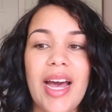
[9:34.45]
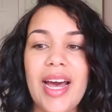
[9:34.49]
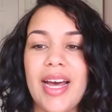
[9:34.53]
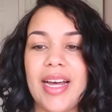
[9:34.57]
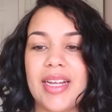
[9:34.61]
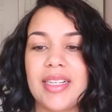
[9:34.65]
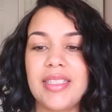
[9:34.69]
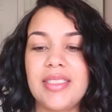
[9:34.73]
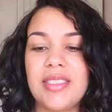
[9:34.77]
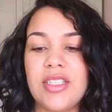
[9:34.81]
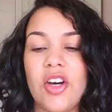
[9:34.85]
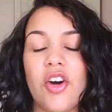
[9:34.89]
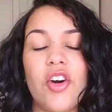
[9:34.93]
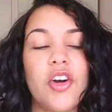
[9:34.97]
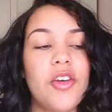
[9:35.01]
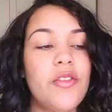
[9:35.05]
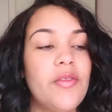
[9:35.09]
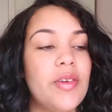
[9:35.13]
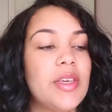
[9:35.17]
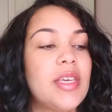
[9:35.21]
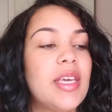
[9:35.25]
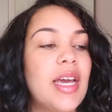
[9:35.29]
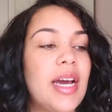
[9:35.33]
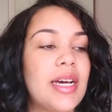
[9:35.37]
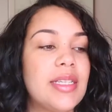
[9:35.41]
adds i
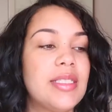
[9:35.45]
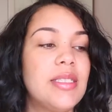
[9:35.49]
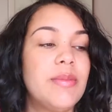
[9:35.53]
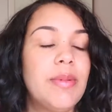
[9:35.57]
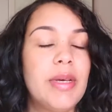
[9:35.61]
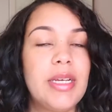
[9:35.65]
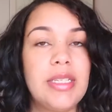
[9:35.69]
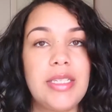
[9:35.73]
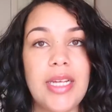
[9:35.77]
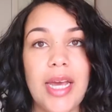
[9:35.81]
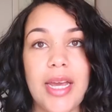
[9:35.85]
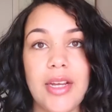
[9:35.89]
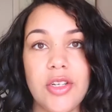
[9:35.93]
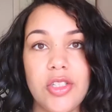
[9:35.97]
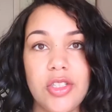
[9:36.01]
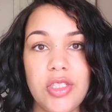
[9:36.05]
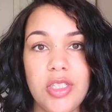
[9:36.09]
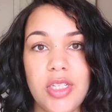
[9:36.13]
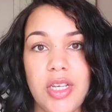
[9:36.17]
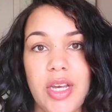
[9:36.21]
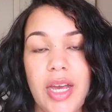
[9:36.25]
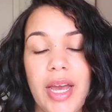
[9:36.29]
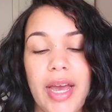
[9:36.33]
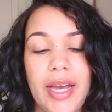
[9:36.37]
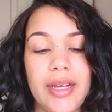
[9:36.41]
think it adds a bit of texture
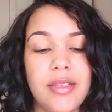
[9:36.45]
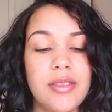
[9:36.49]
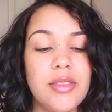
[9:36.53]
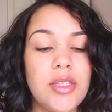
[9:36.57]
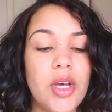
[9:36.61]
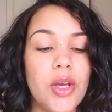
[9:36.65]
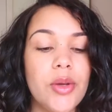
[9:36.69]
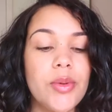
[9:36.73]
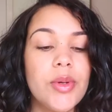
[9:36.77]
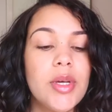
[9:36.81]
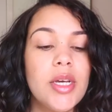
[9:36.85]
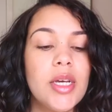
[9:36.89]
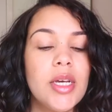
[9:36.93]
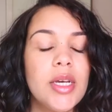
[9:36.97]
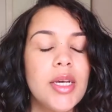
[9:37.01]
to your hair so